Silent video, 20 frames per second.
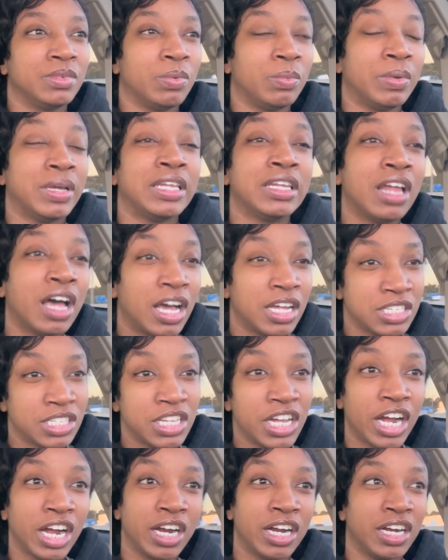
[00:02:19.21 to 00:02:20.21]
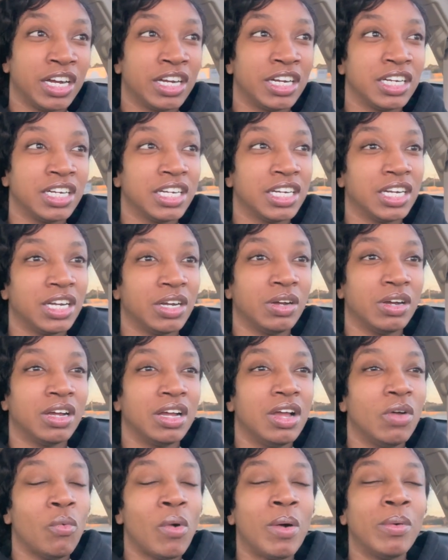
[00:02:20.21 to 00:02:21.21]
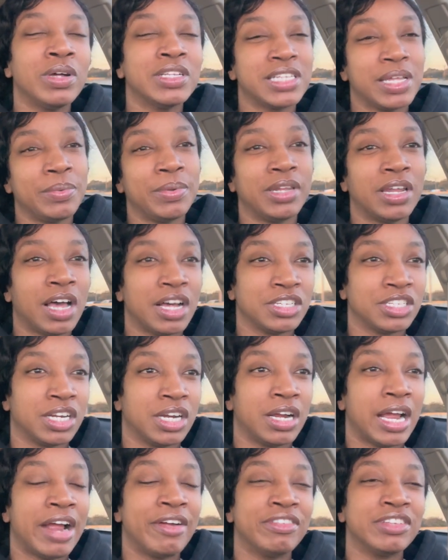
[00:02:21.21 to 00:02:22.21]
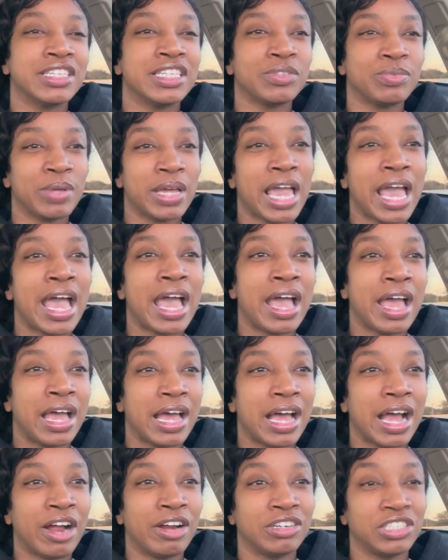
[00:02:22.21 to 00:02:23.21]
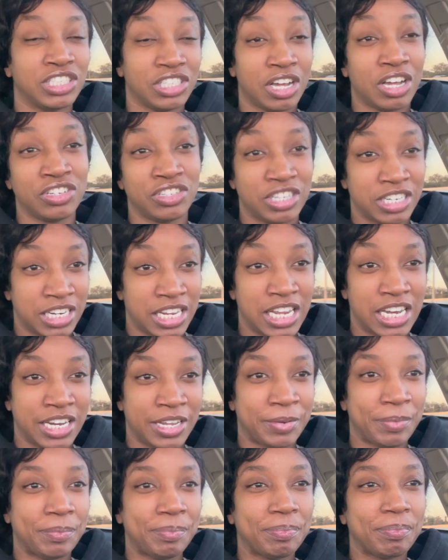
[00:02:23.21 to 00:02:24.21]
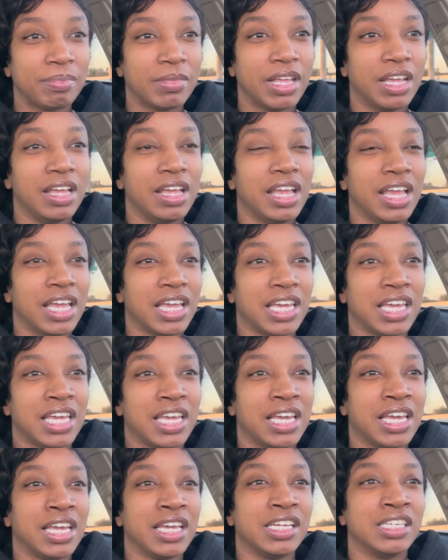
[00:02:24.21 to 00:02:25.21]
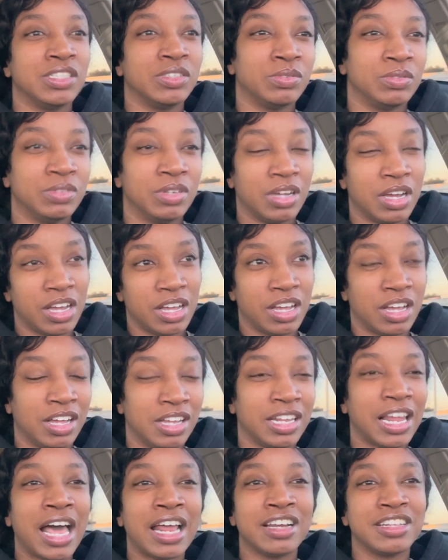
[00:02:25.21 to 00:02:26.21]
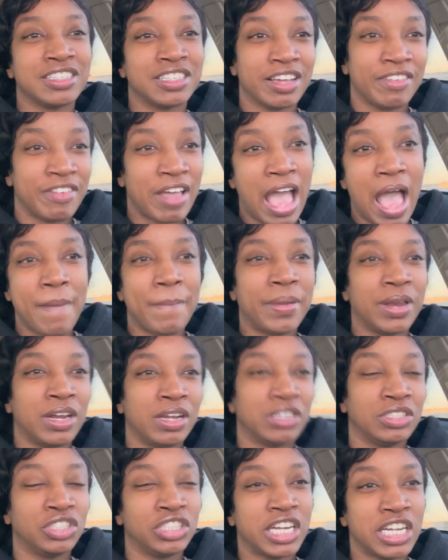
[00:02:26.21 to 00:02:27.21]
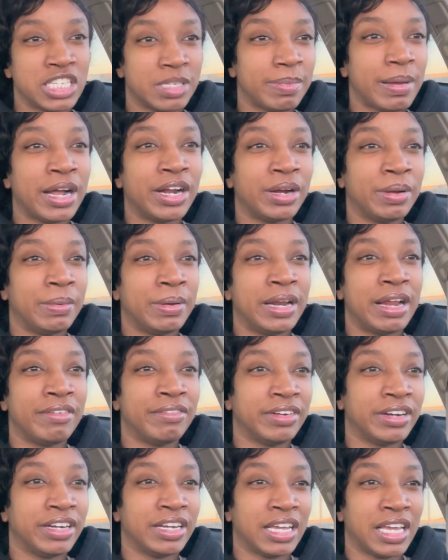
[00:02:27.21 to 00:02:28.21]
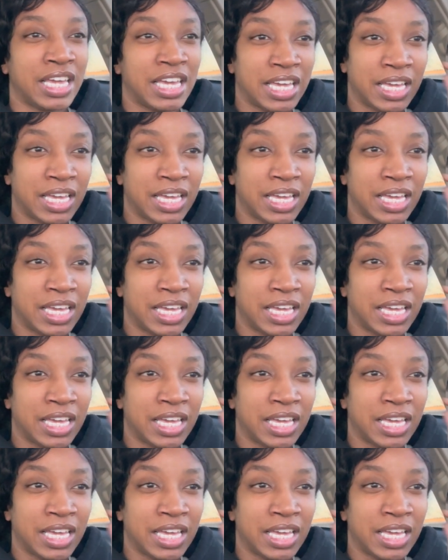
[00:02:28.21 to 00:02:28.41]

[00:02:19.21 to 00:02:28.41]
we lost her. I won't say we lost her. Ever since we had our Schnauzer Lena, and a lot of stuff happened or transpired or whatever, and